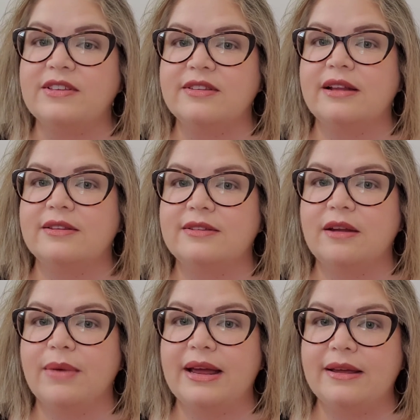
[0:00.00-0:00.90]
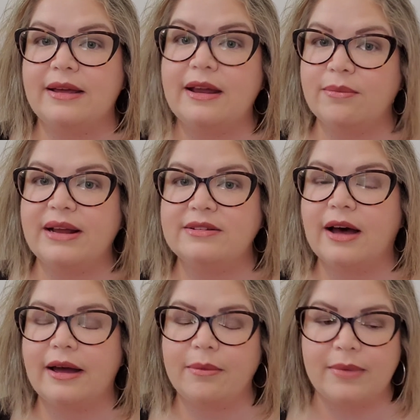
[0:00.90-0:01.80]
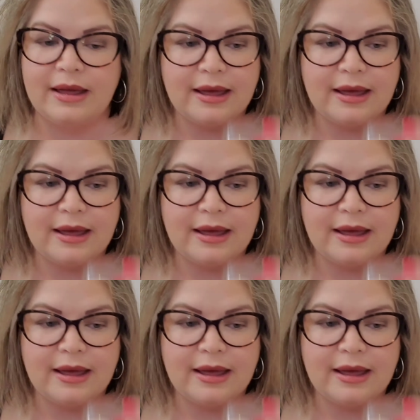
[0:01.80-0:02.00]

scents in my in my time.